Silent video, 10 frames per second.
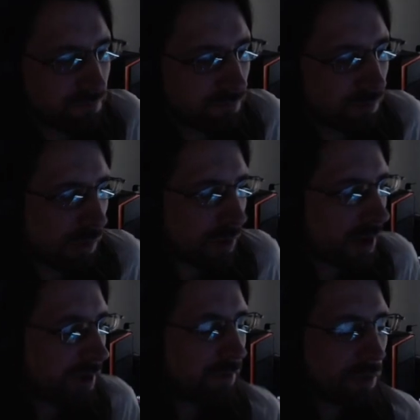we're
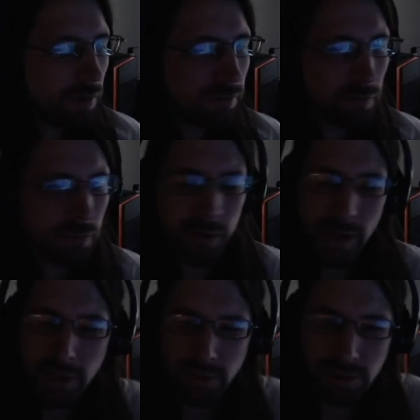kind of going for
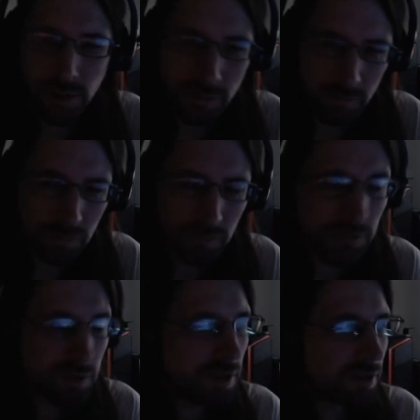a general
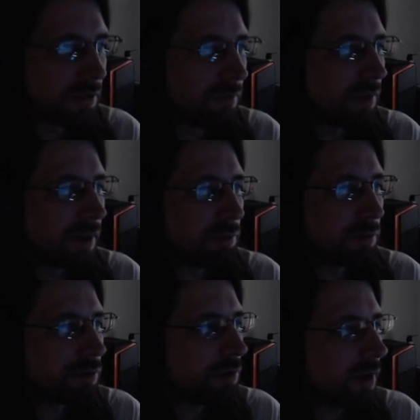system. Like, we're
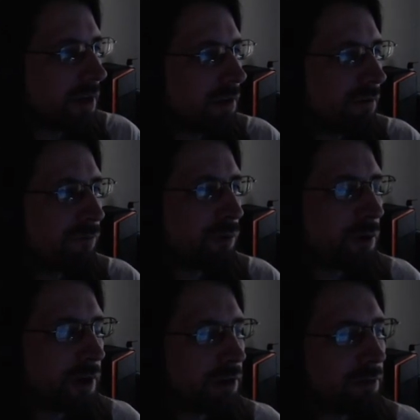trying to
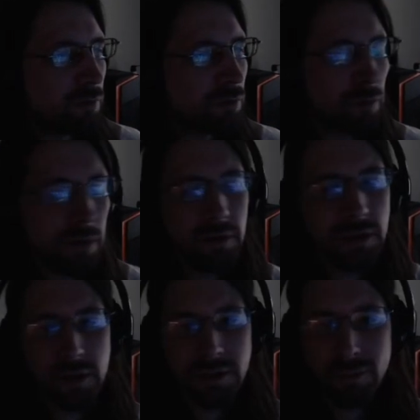avoid
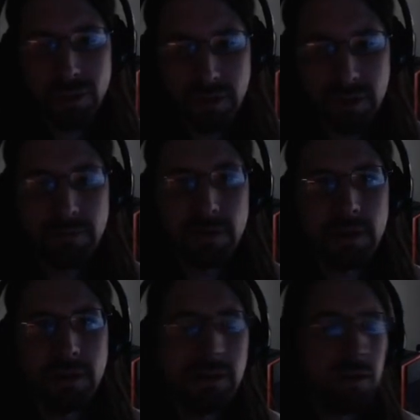really
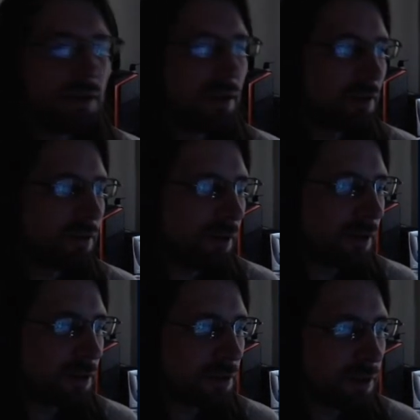specific
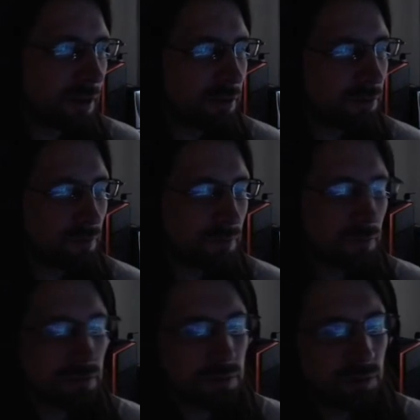things that are
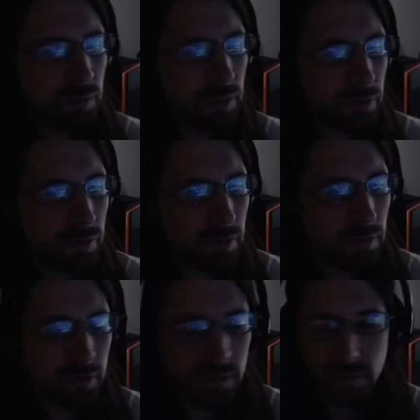
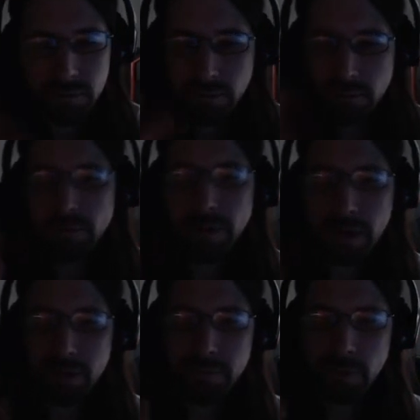super
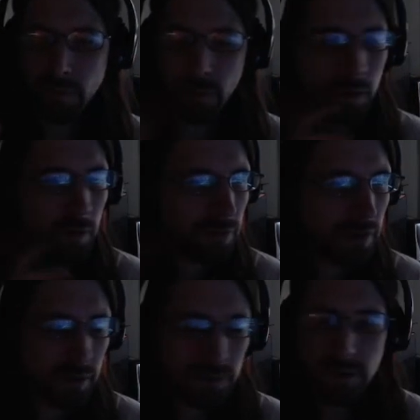creative of our own,
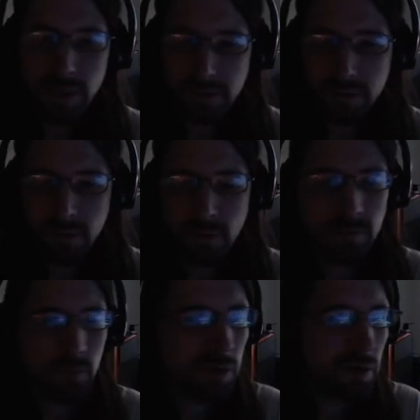that are set in stone.
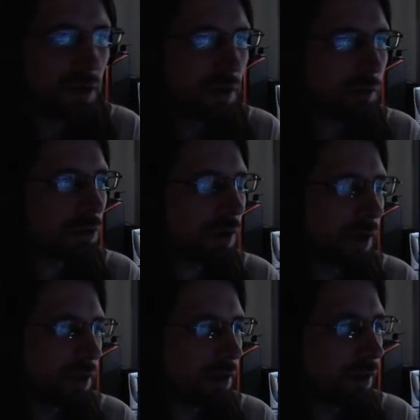We're we're
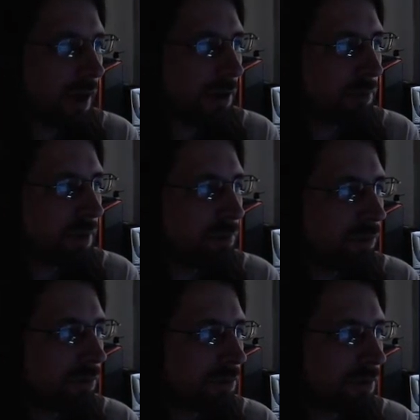trying to allow
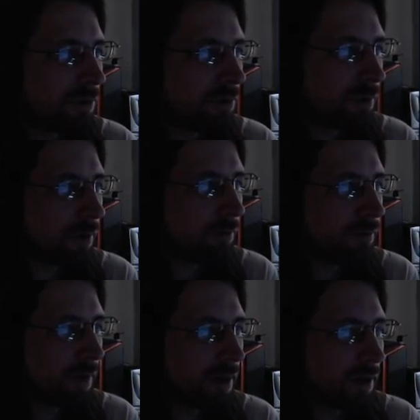people to do their own thing.